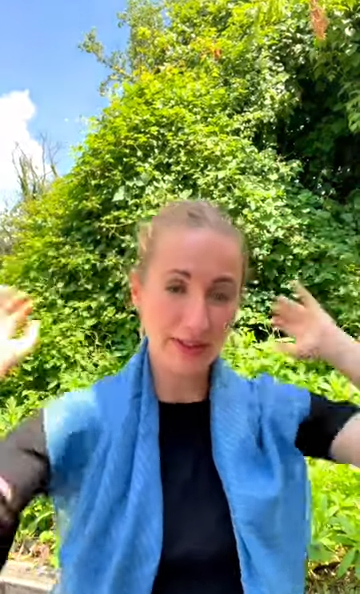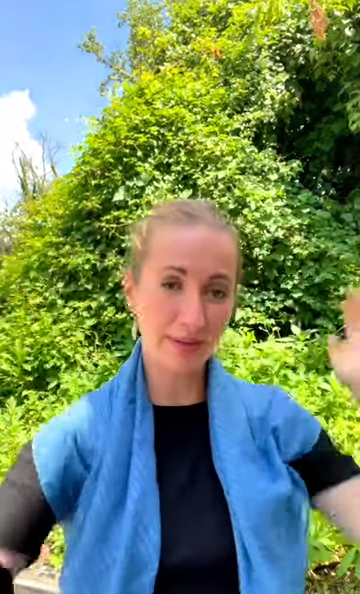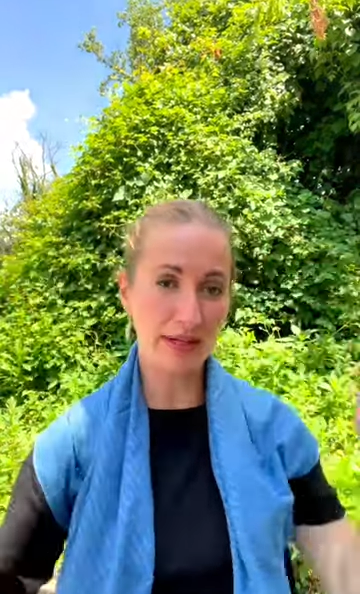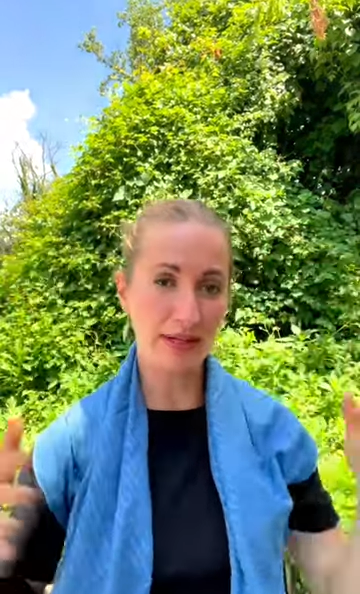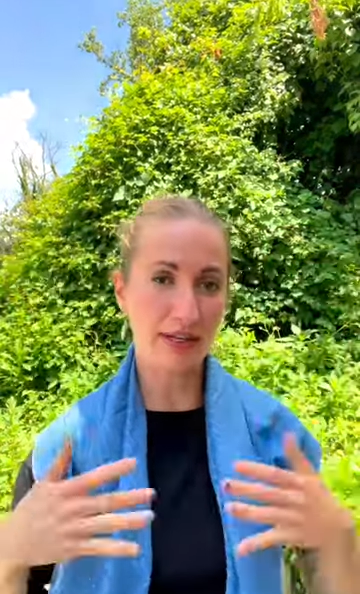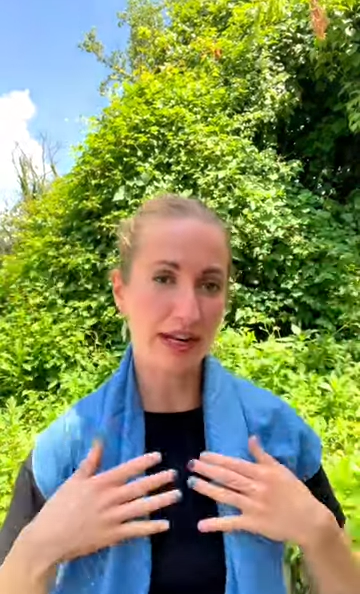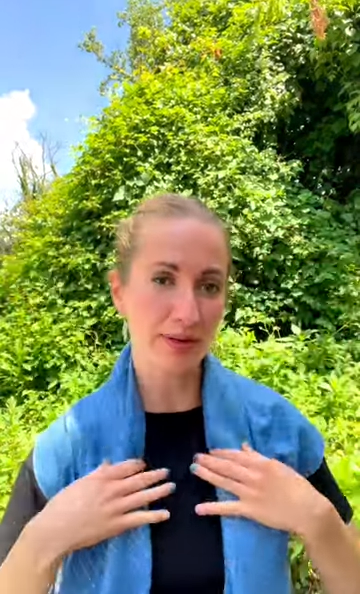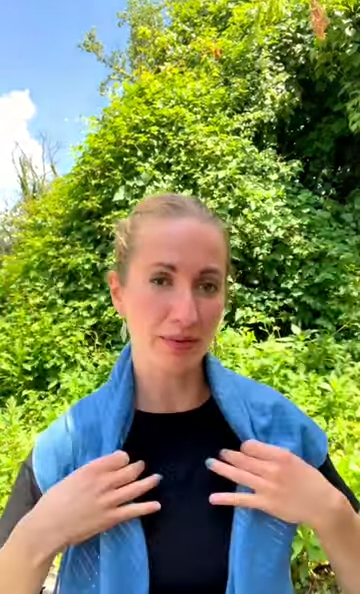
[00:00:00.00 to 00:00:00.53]
but
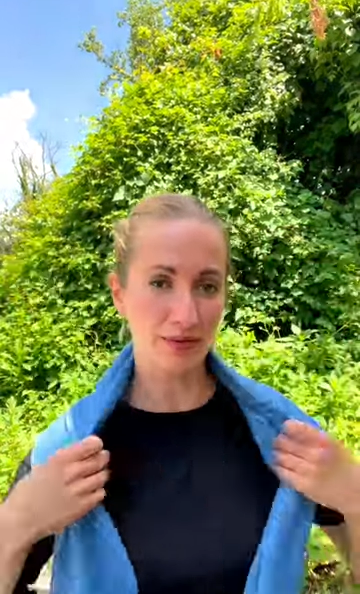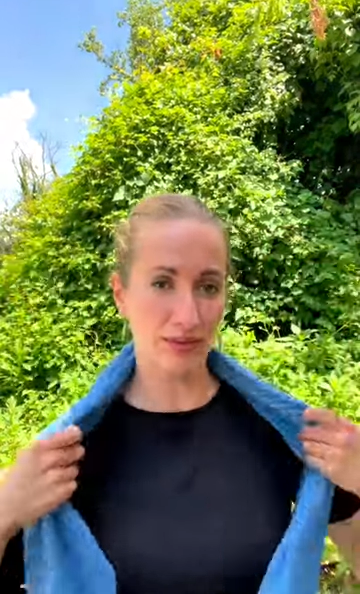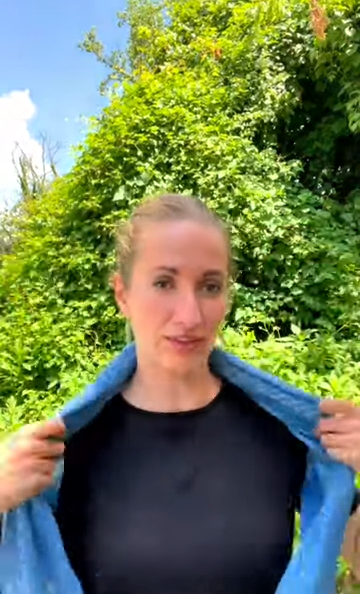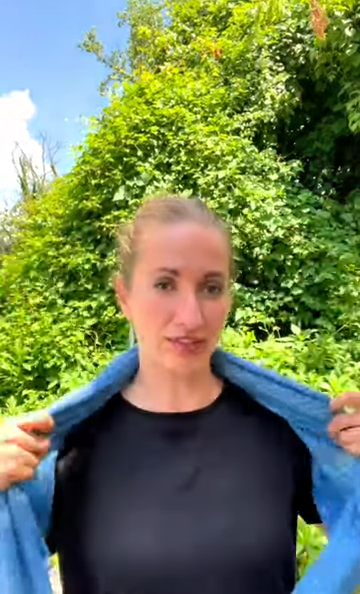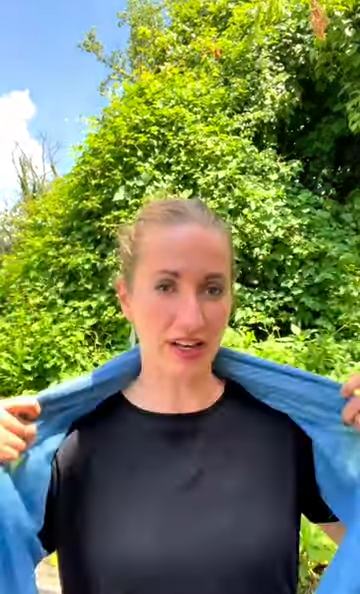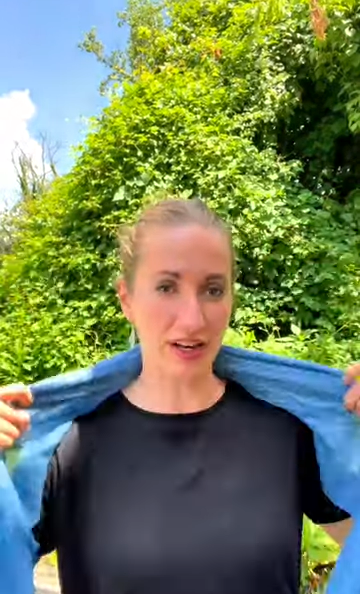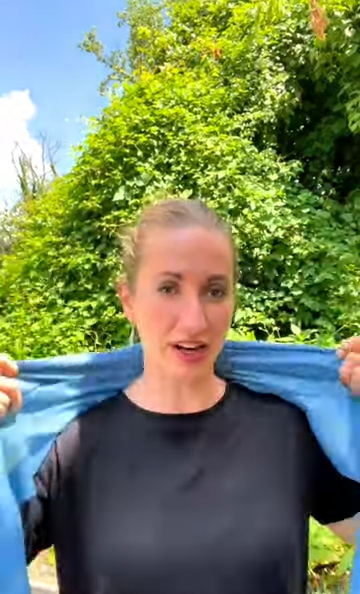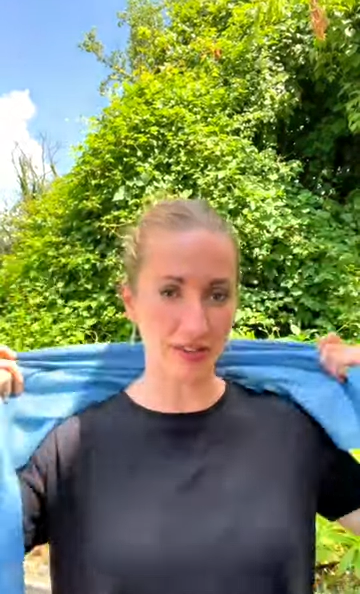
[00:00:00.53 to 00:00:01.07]
I prefer to
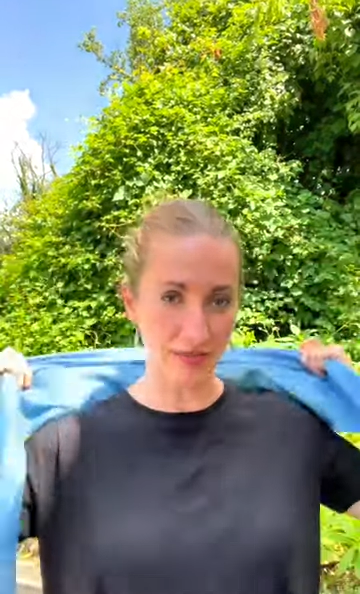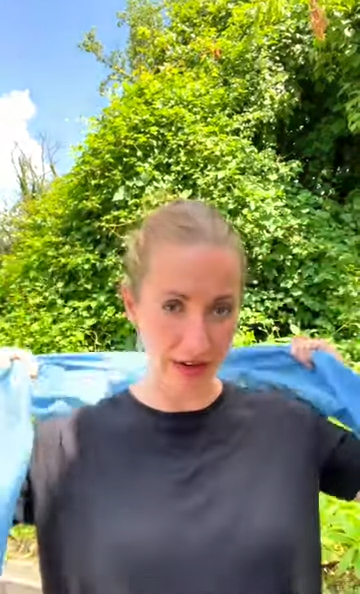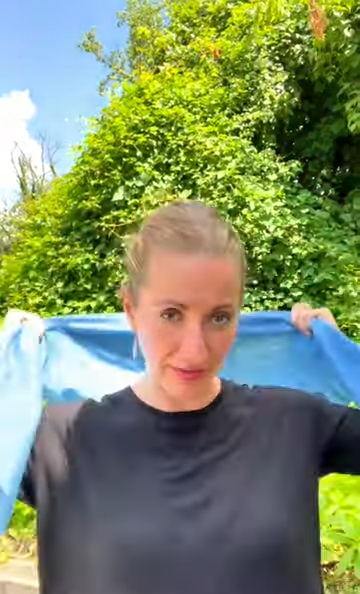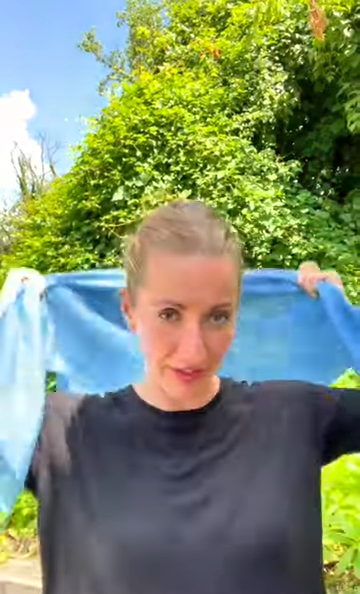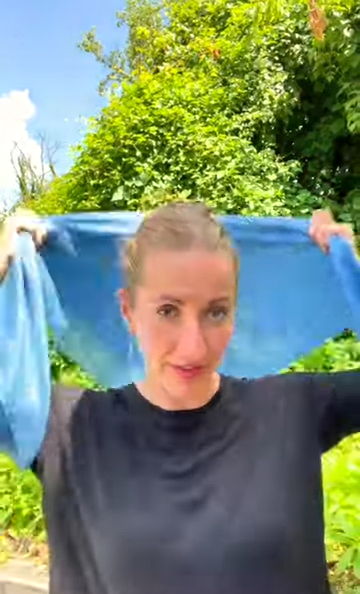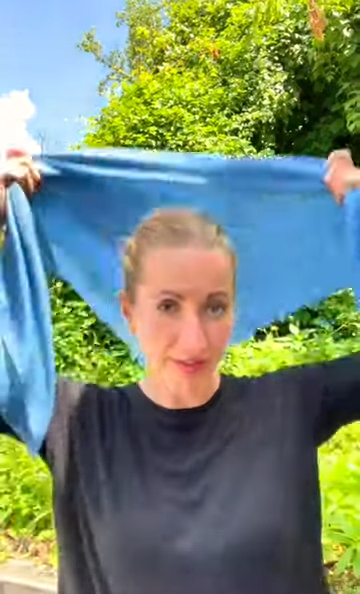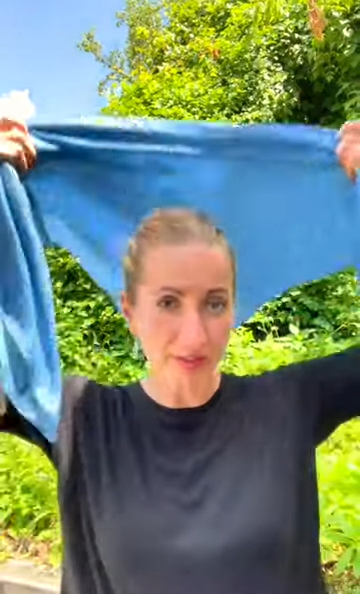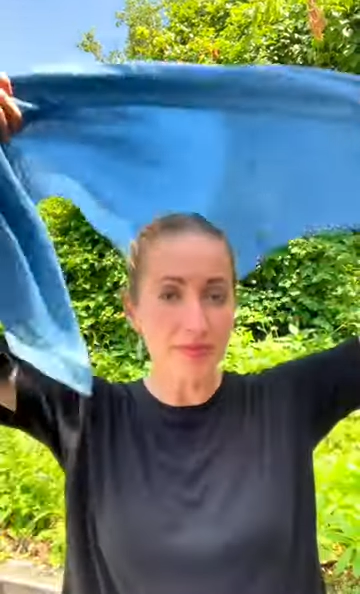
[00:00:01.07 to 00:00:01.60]
sun off my
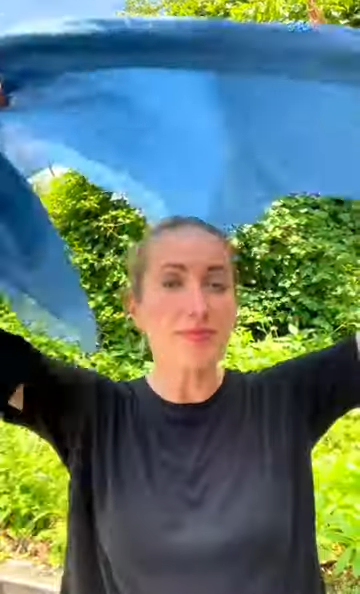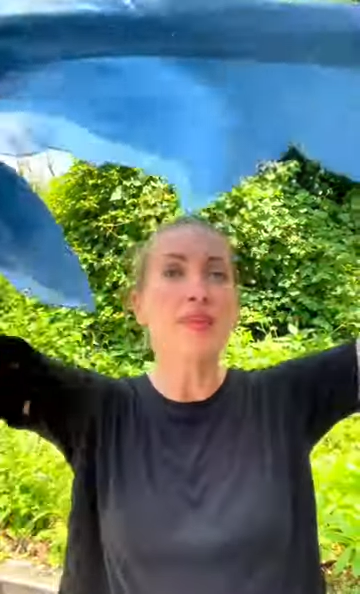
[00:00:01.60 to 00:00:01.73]
face.